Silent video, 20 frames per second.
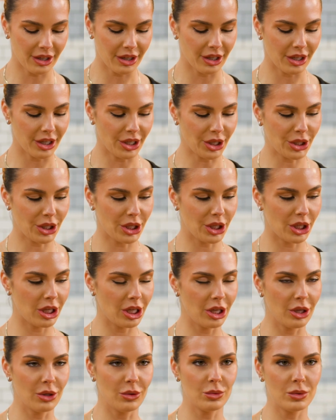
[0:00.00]
our
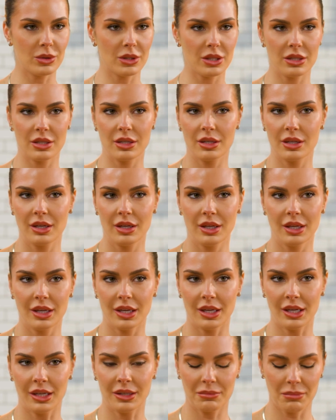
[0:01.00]
cute
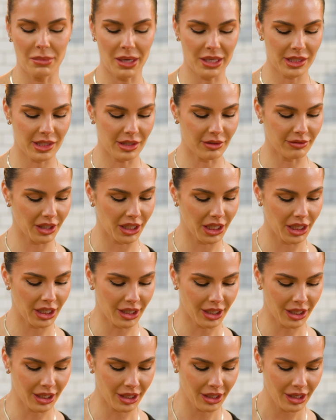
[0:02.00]
Eton mess over
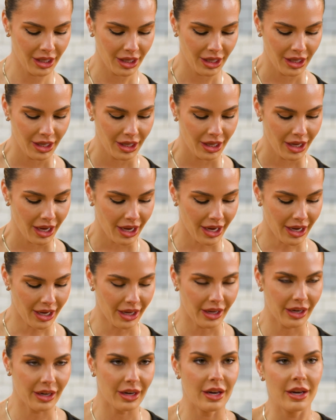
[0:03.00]
here.
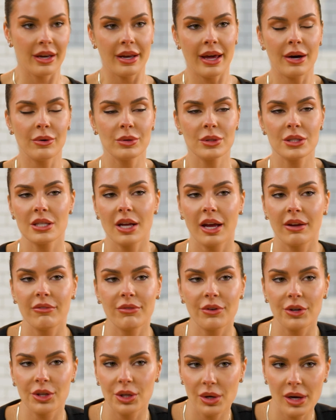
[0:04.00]
And now it's time
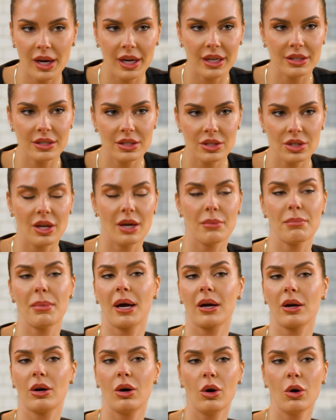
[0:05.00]
for you guys to get
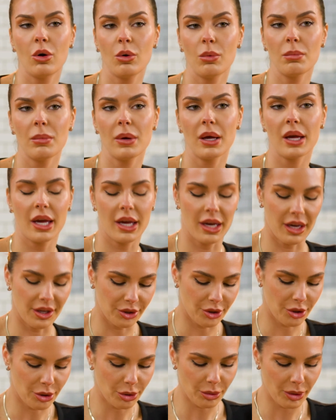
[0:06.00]
back home
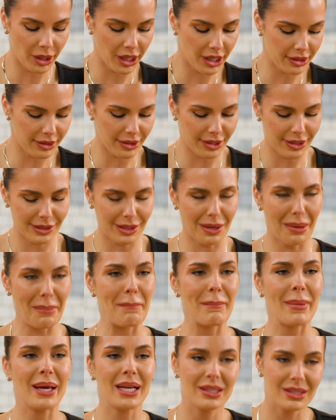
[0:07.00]
and create these
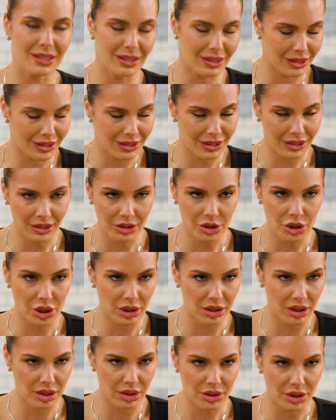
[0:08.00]
amazingly delicious
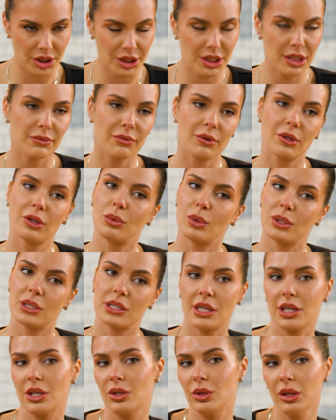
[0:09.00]
desserts for the ones
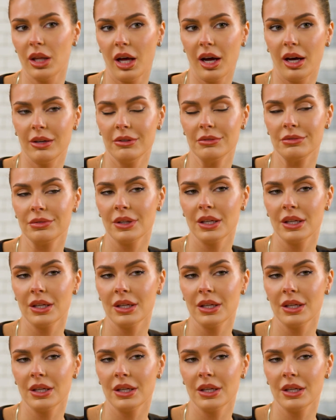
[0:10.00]
that you love.